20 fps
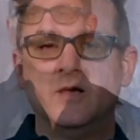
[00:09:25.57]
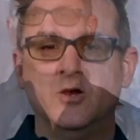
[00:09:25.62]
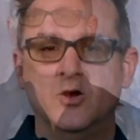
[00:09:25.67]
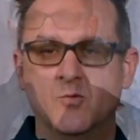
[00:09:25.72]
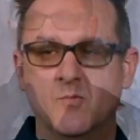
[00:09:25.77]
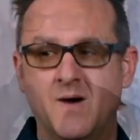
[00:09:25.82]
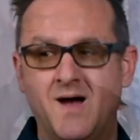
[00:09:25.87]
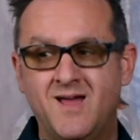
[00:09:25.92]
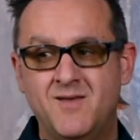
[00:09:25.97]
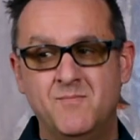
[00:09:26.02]

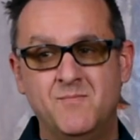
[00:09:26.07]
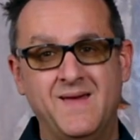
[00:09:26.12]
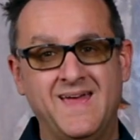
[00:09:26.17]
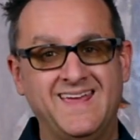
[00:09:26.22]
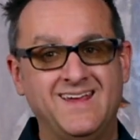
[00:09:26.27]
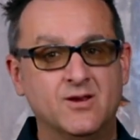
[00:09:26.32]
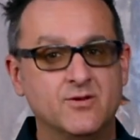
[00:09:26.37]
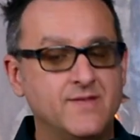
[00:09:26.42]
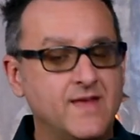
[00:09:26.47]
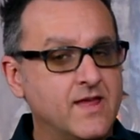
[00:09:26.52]
Your mind
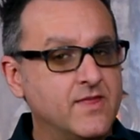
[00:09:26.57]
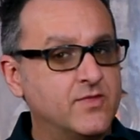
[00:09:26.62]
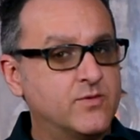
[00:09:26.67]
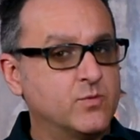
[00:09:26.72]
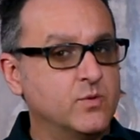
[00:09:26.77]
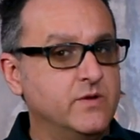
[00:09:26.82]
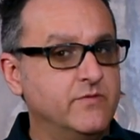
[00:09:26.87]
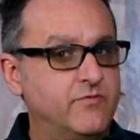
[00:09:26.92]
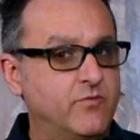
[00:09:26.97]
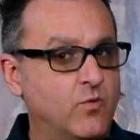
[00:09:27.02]
may hear that in
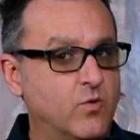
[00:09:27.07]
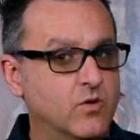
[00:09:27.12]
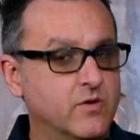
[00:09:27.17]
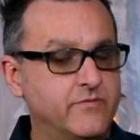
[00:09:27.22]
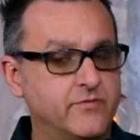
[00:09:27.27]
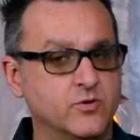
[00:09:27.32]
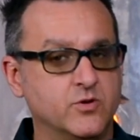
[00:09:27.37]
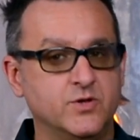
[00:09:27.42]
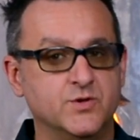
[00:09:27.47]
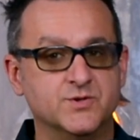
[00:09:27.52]
3/4
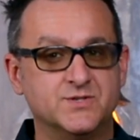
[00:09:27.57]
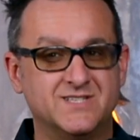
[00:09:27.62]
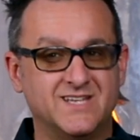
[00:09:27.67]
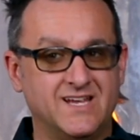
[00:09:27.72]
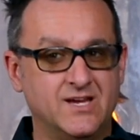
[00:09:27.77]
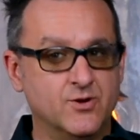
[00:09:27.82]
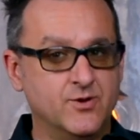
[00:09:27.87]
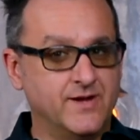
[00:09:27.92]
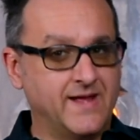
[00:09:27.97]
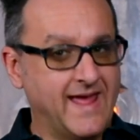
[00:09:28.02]
if you're used to
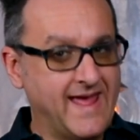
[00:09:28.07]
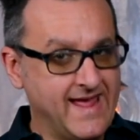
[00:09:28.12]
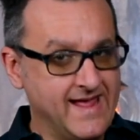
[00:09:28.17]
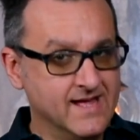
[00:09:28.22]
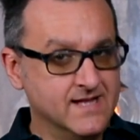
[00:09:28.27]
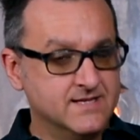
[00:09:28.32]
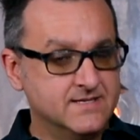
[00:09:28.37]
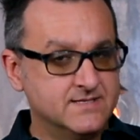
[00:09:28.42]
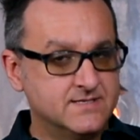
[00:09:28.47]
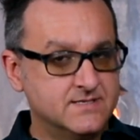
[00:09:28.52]
hearing
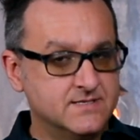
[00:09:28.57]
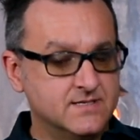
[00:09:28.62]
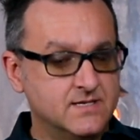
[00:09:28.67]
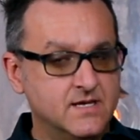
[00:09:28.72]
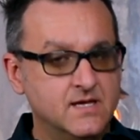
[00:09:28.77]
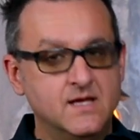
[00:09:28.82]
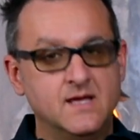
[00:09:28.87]
ands.